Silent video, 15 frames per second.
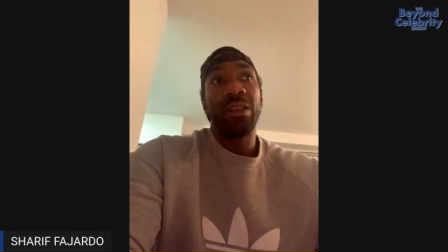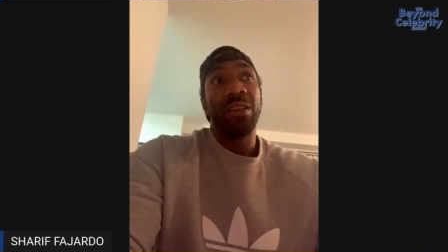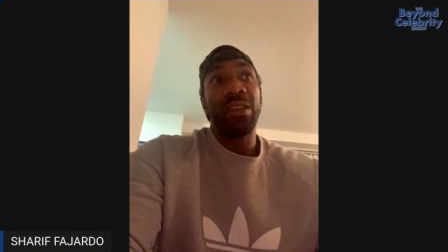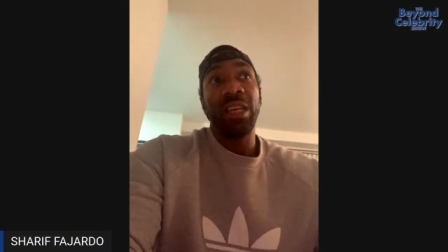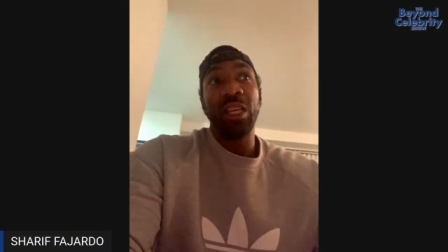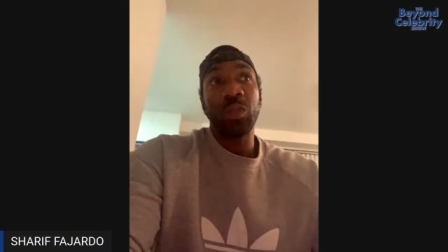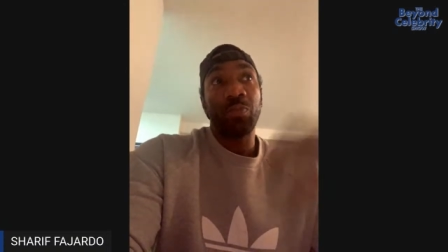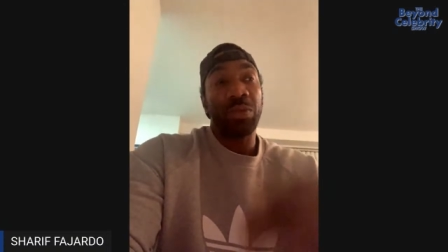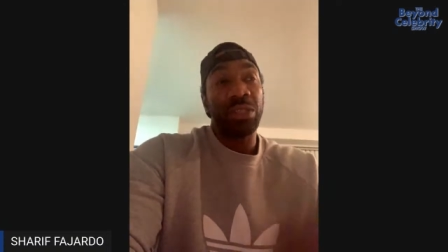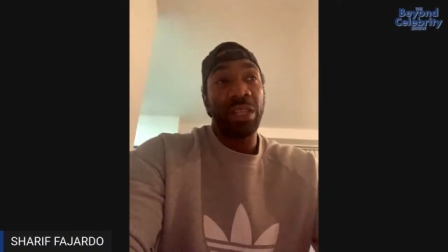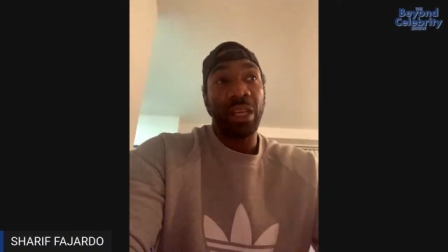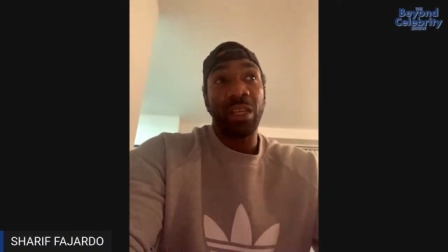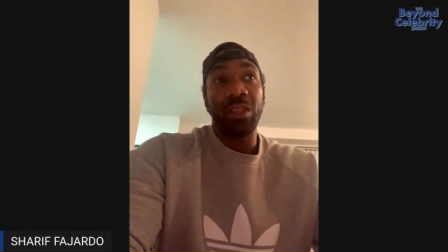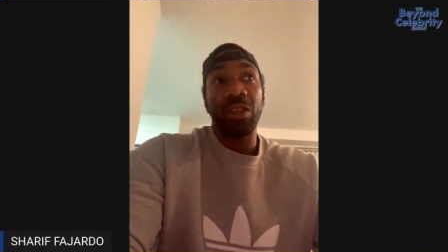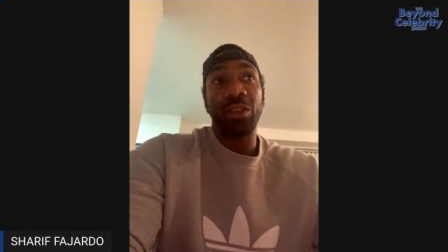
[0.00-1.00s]
these
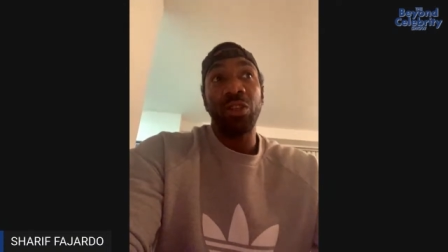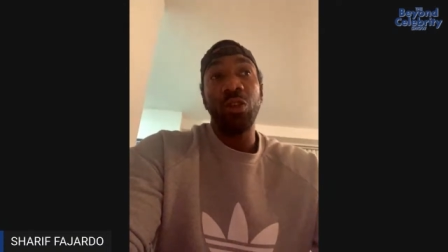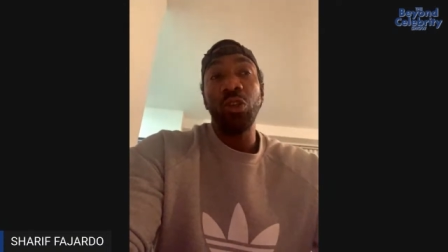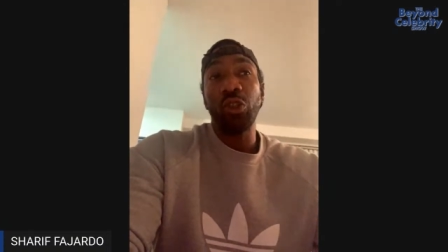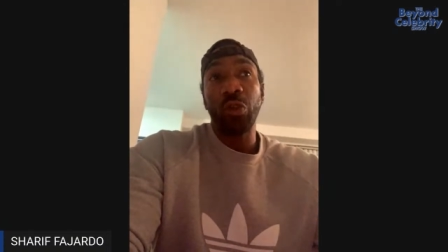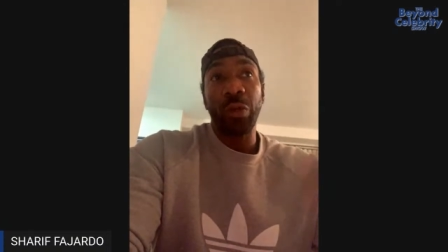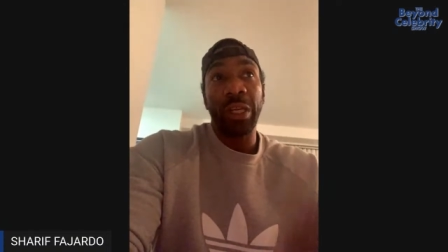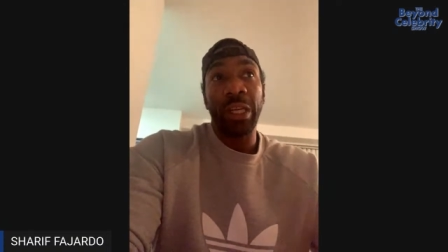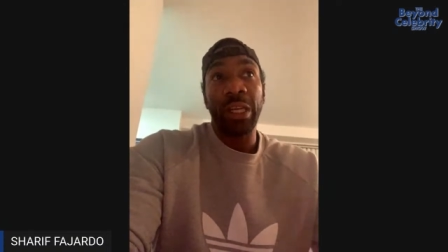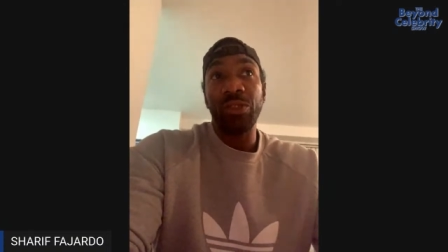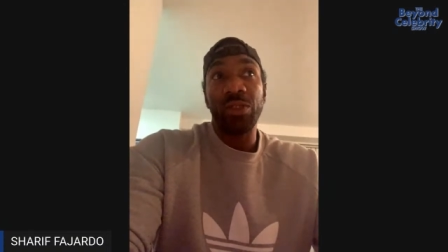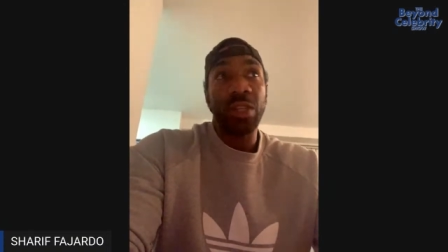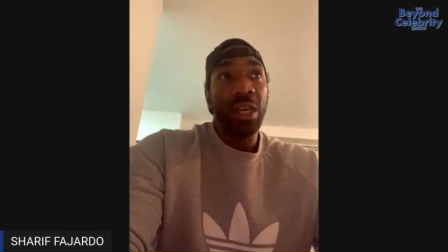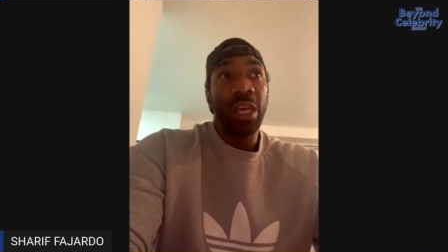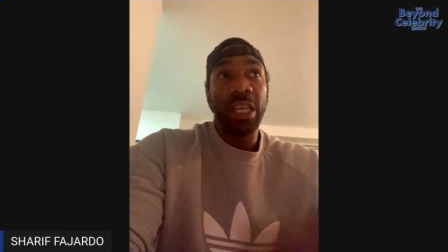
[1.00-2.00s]
particular
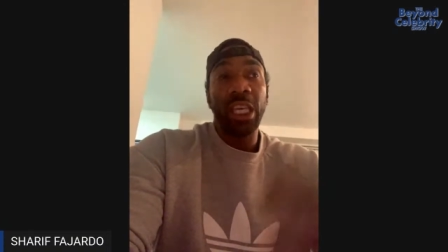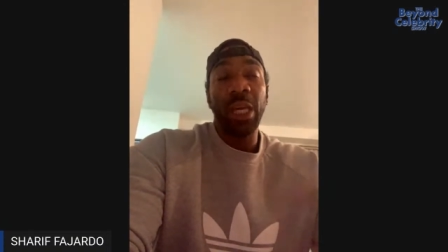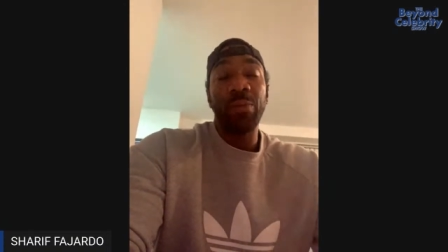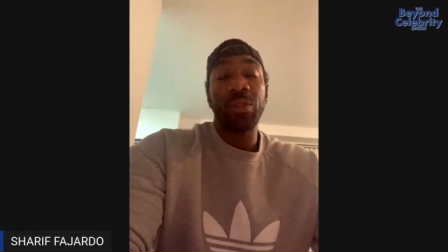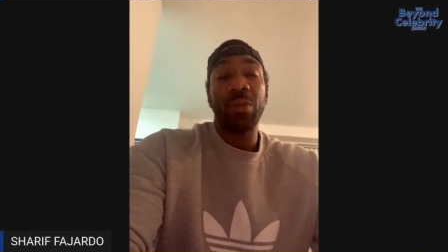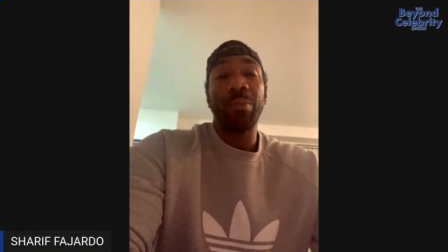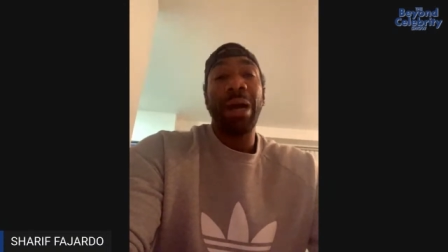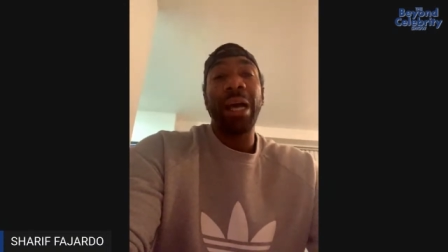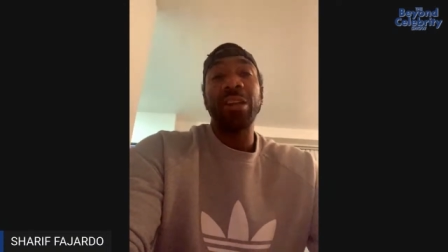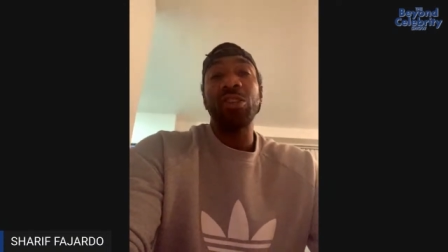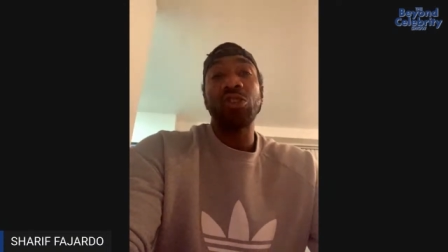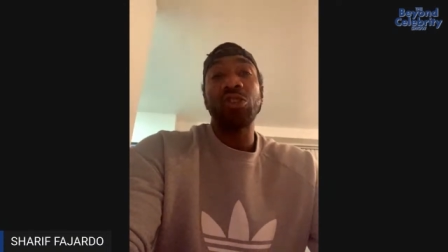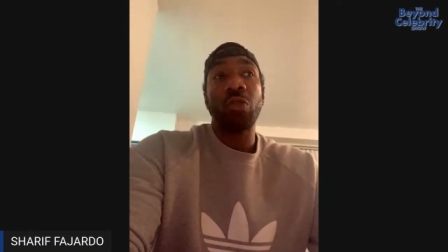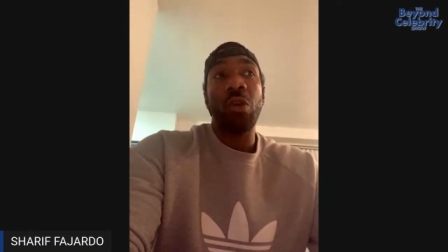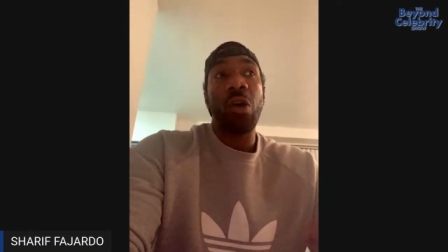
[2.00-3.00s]
nutrients keeps your body
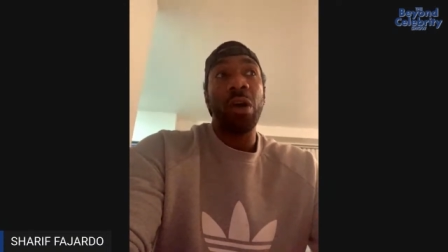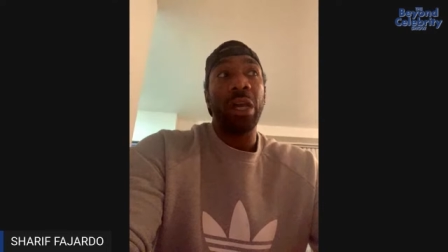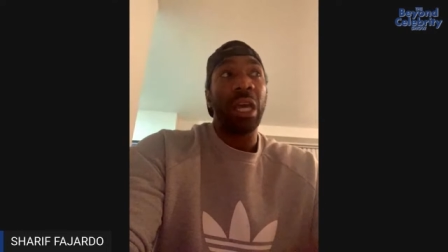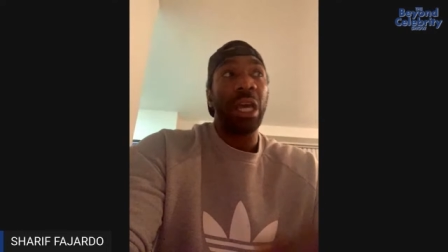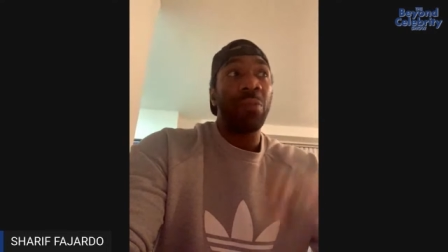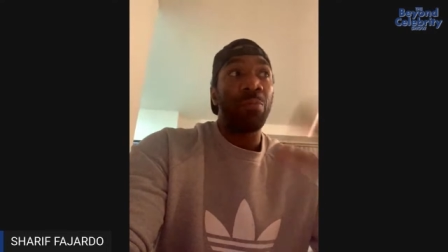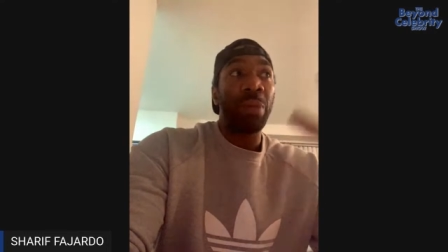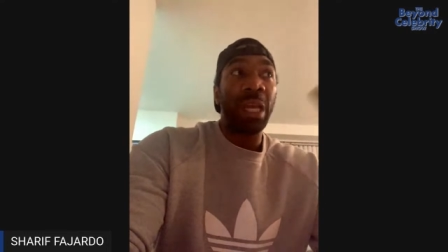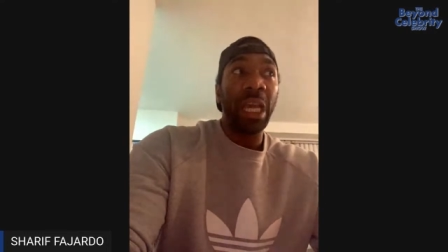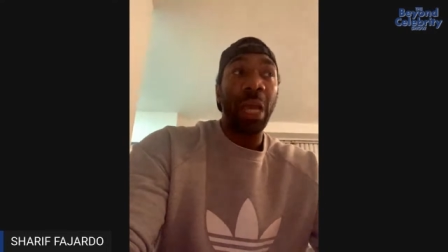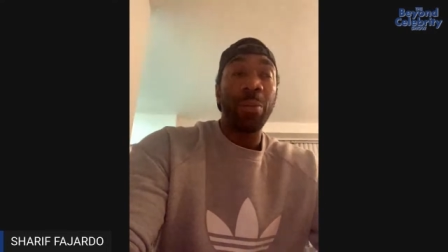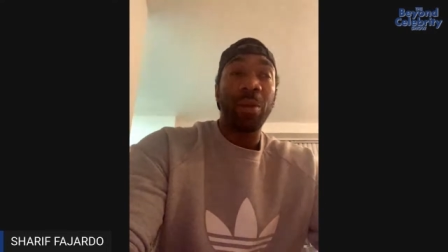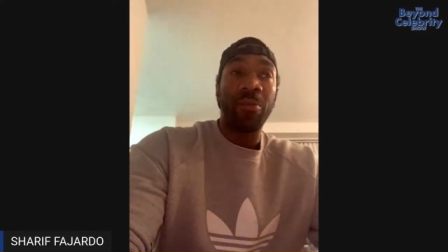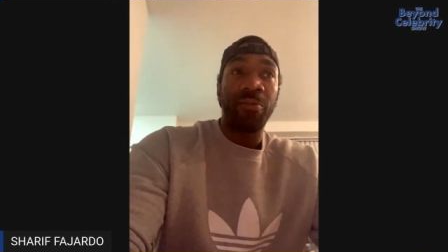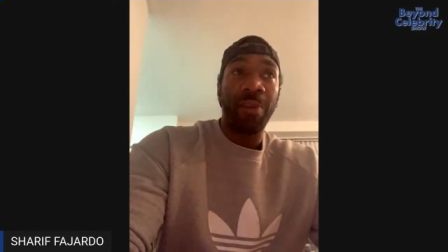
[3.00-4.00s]
strong and being
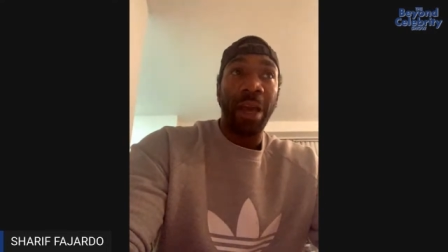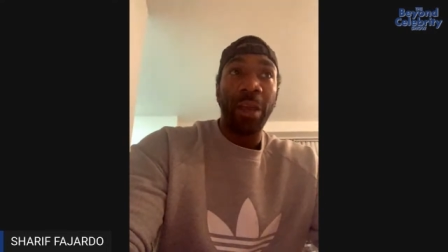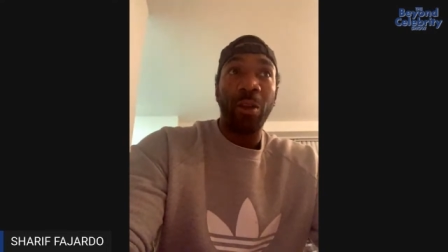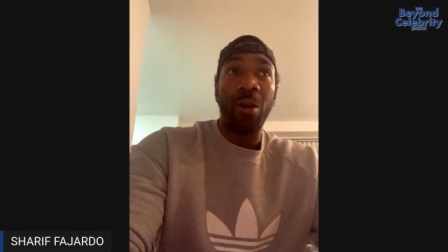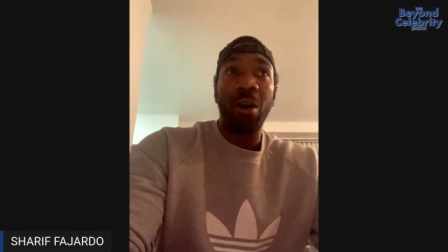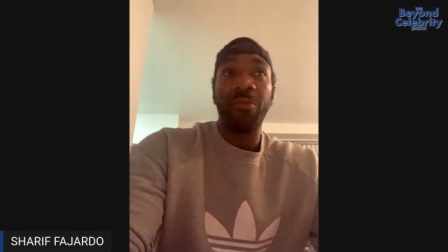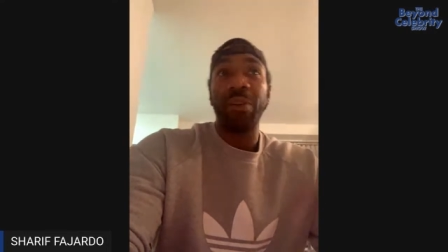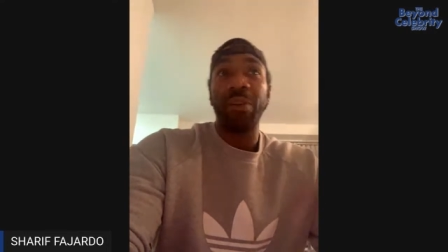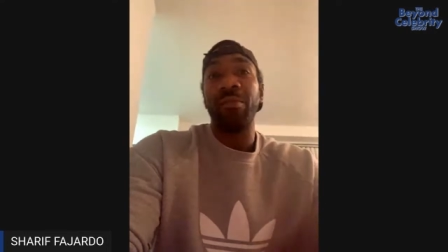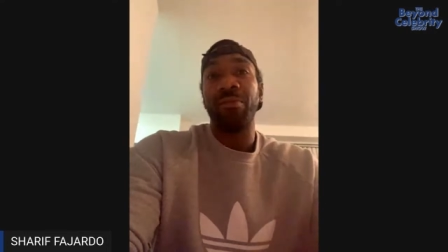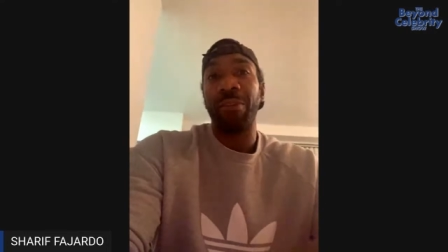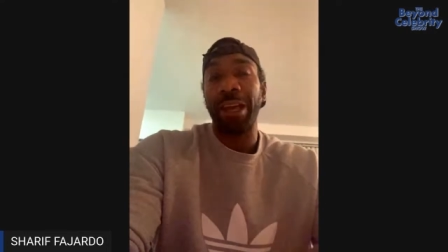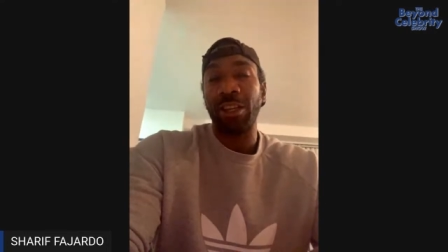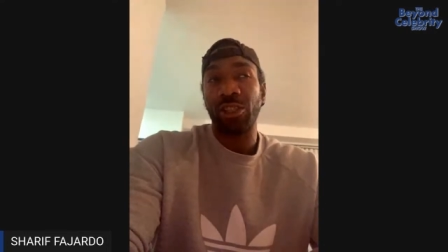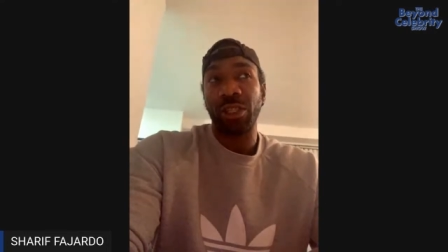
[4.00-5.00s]
able to fight off
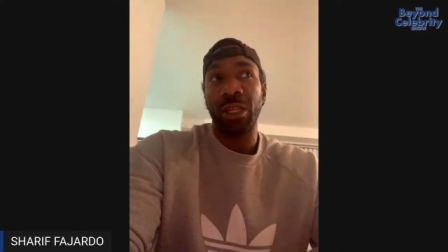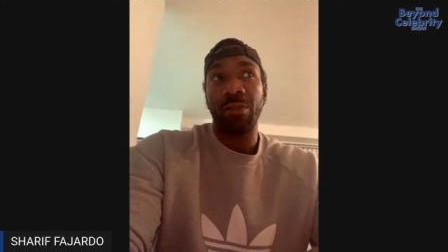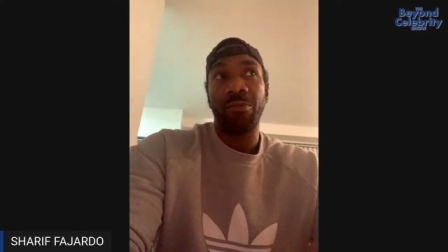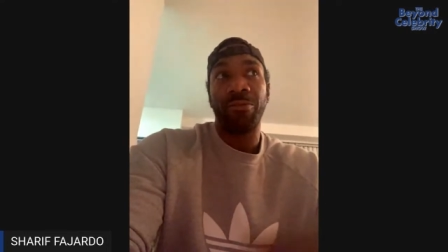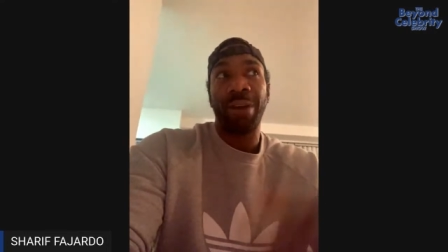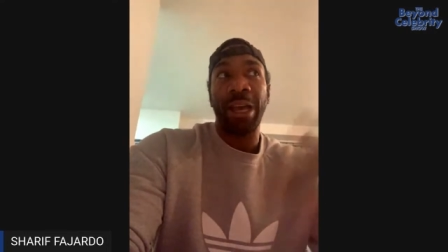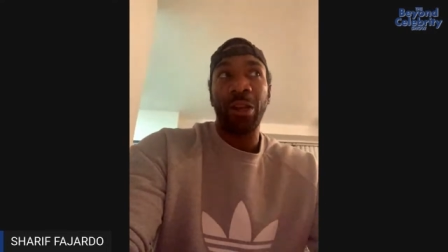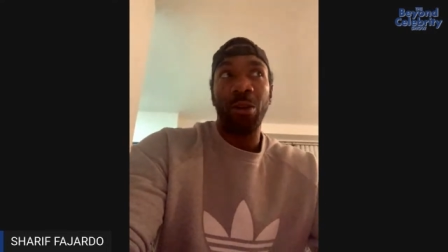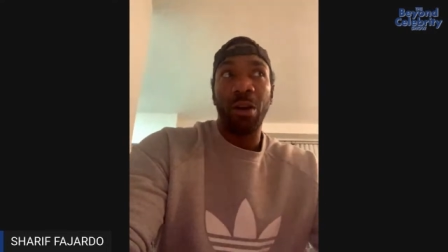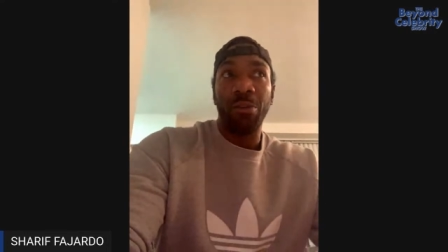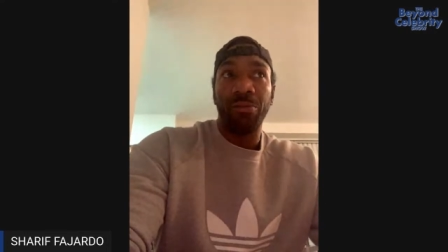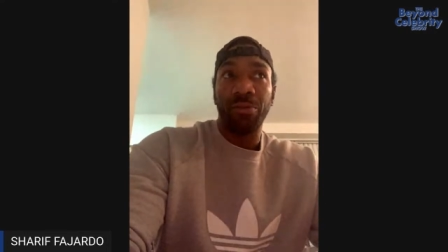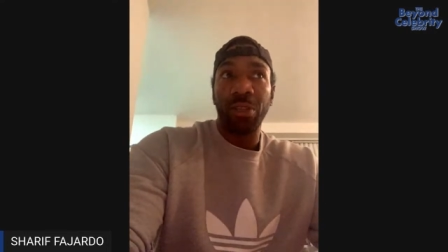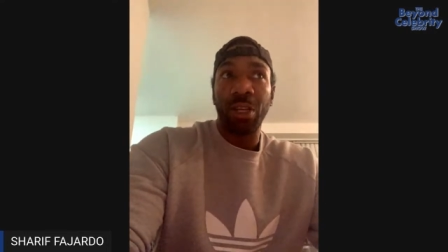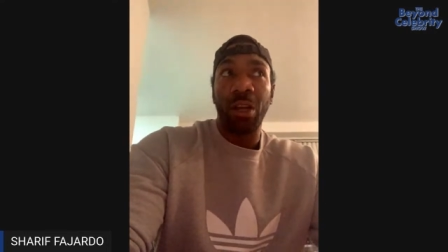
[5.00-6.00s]
infection, fight
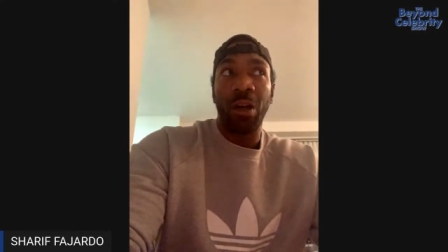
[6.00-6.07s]
off